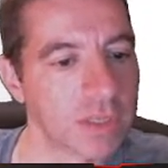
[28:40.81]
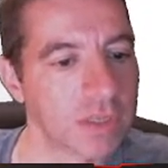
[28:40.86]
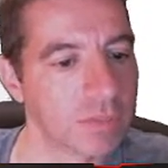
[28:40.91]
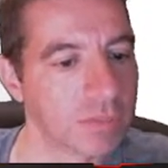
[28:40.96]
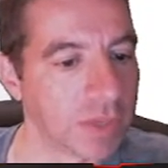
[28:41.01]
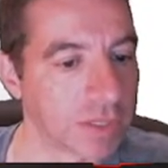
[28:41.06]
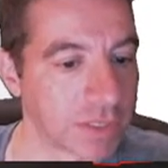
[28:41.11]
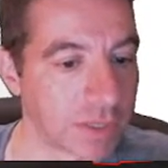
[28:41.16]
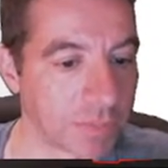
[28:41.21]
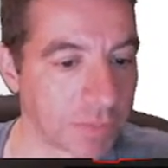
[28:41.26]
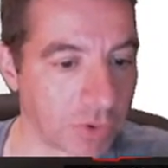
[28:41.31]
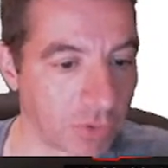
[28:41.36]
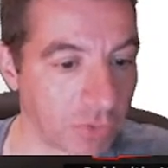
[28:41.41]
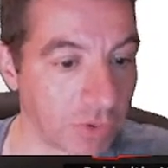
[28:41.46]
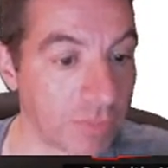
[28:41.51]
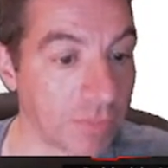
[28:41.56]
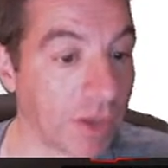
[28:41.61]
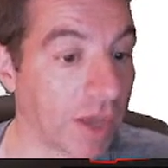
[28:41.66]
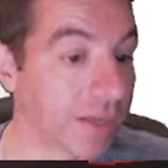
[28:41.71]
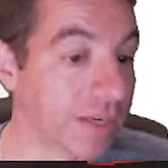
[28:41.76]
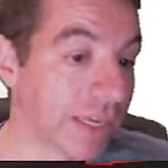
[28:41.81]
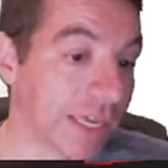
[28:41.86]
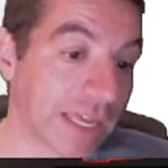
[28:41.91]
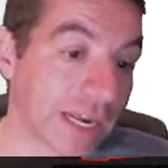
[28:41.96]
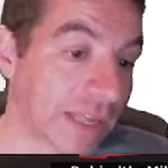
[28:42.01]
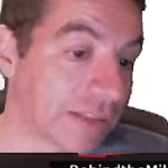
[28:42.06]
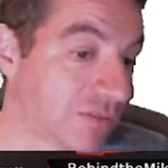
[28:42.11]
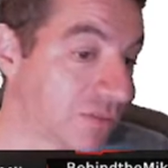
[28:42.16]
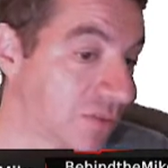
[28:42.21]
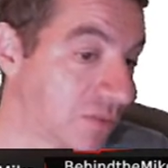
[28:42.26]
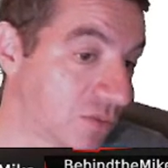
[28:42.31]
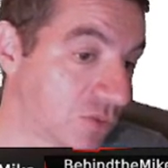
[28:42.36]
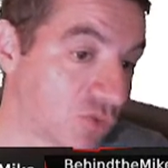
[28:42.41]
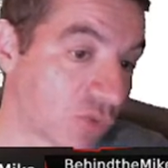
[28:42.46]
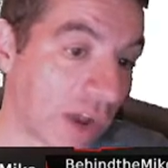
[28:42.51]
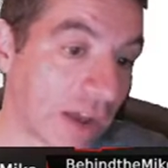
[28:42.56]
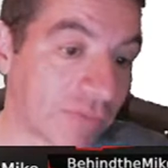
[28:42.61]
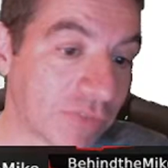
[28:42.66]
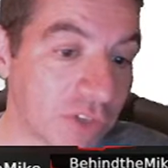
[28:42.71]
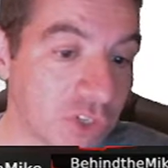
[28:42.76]
Picked up Kareem Hunt, and I
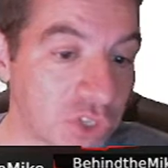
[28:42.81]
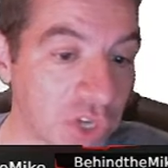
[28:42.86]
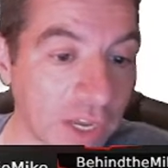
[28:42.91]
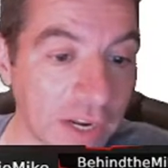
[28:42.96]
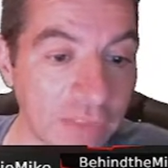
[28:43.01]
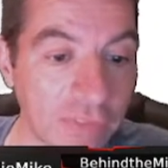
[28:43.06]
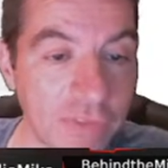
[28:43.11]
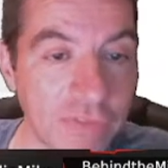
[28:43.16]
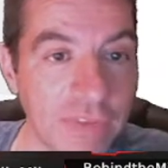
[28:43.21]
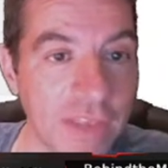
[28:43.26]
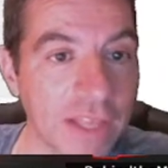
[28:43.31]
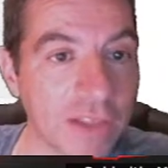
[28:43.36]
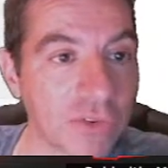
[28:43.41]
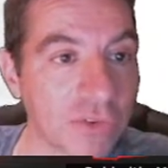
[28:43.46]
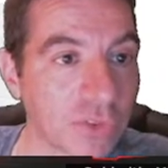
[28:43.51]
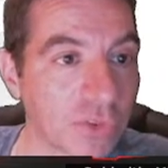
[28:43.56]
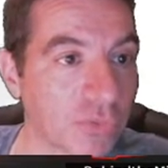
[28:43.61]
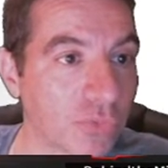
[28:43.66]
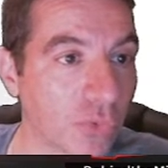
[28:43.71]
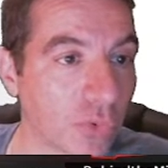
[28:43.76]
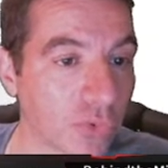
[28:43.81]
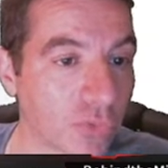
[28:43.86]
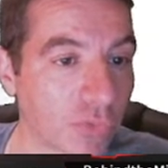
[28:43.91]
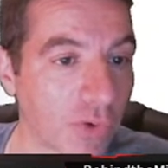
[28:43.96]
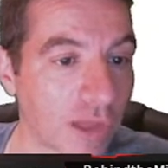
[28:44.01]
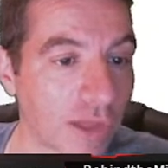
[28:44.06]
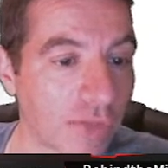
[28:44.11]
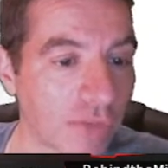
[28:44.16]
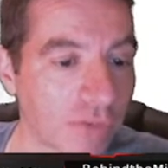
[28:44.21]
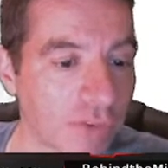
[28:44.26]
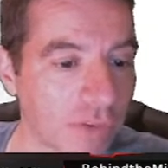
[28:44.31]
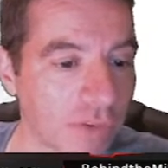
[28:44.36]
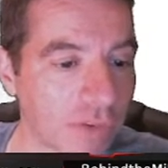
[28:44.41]
drafted Jonathan Taylor in the 4th round.